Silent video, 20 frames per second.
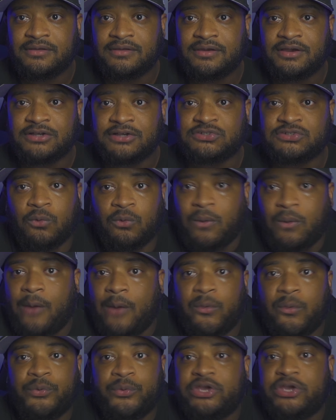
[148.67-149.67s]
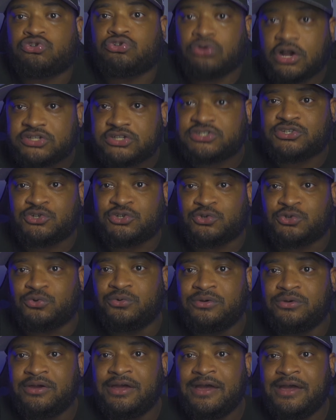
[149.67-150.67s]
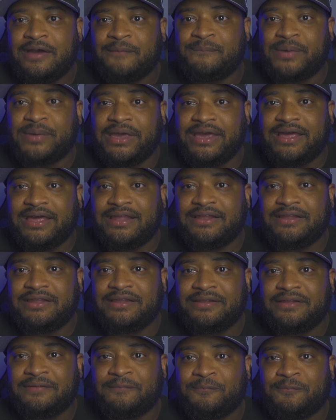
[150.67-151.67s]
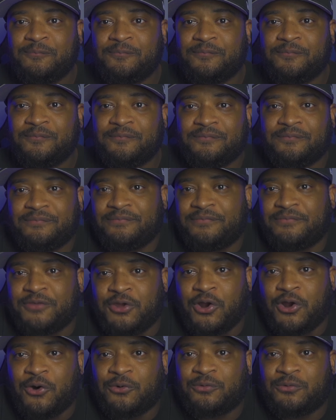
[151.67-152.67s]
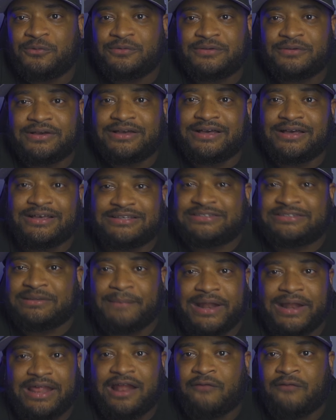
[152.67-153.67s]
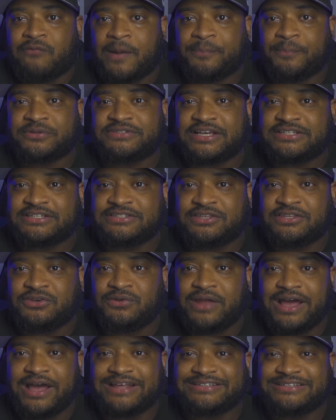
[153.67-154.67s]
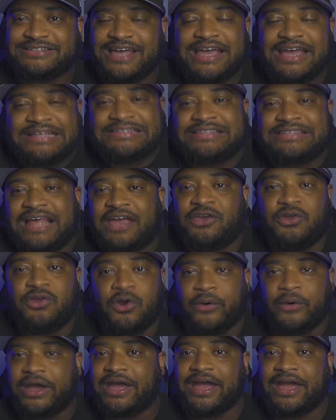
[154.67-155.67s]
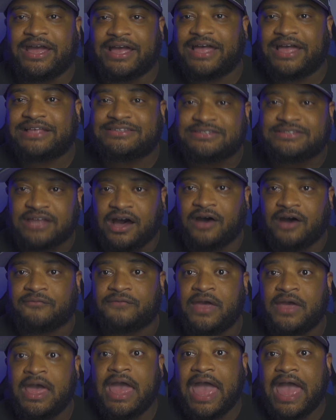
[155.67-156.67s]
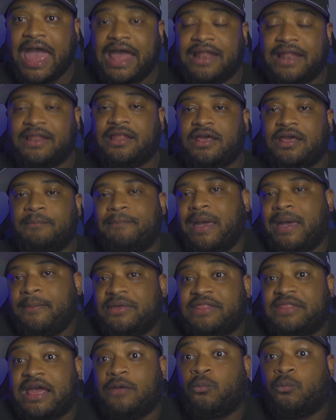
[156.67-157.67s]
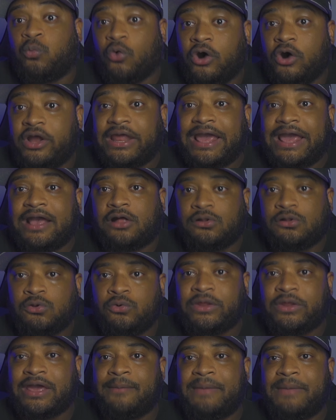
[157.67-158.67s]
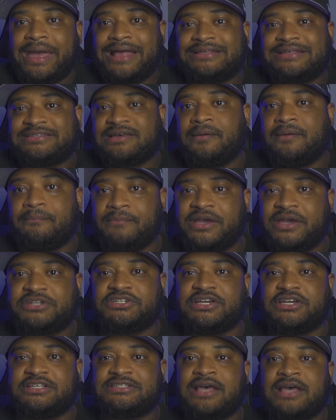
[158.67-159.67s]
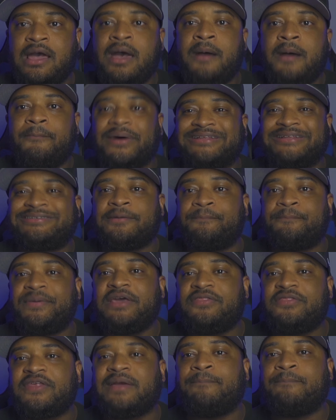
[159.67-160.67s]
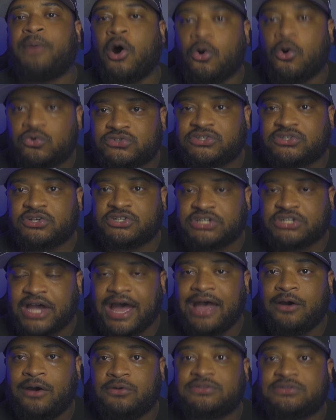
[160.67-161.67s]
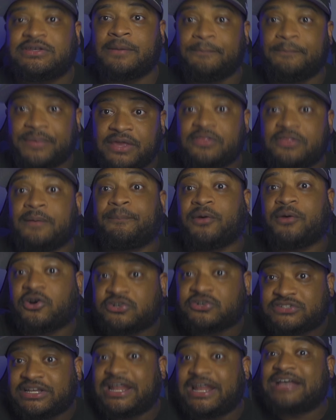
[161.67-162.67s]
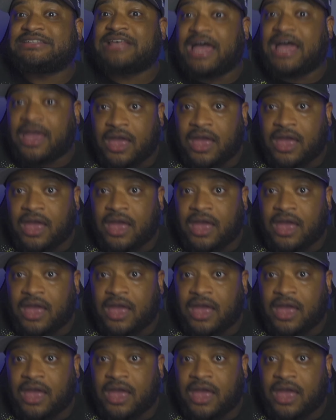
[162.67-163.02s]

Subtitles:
So why would we trust you being, you know, somebody that represents the United States? Like, you know, it's tough. And maybe they would include him in some missions, but to be the poster child, to be the person that's like